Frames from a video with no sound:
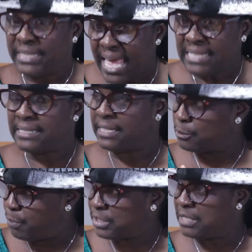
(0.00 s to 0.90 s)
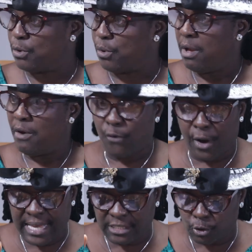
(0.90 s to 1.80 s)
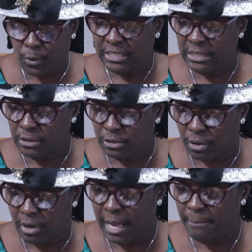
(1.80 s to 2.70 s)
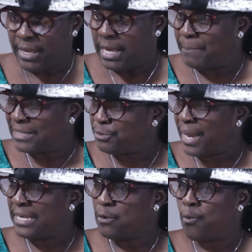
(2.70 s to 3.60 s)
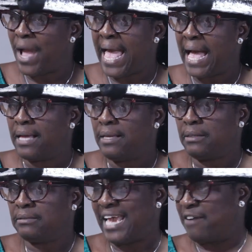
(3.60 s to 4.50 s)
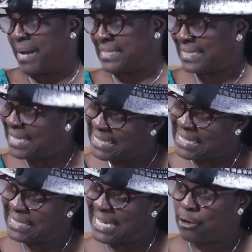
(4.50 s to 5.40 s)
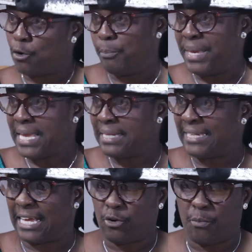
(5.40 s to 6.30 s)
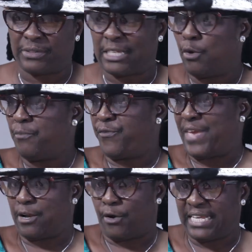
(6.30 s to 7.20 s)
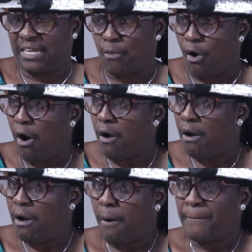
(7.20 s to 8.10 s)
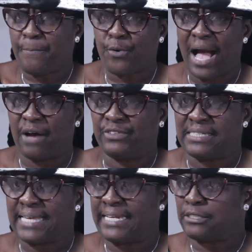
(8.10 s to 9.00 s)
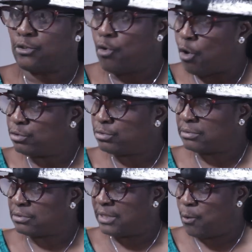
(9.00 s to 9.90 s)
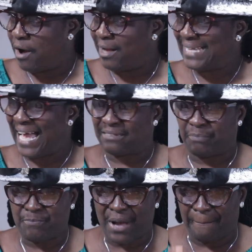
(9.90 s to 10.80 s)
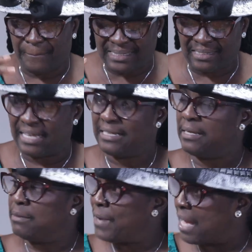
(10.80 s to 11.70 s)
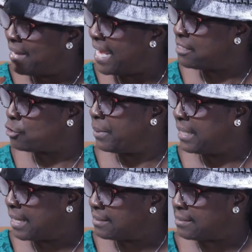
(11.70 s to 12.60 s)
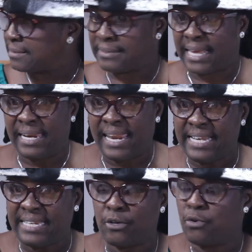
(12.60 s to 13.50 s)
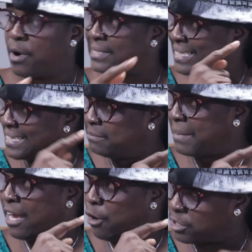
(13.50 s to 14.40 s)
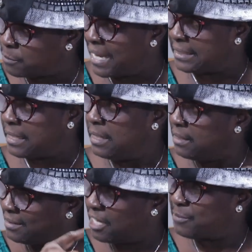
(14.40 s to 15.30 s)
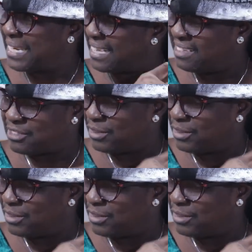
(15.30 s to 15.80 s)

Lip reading: But yes, it is possible for a situation to come, particularly where they are backsliding, that could be, they don't fear God anymore. People have decided to go to the world, and people have beat, we have heard so many cases. The lady who was killed by her husband, the husband, I think,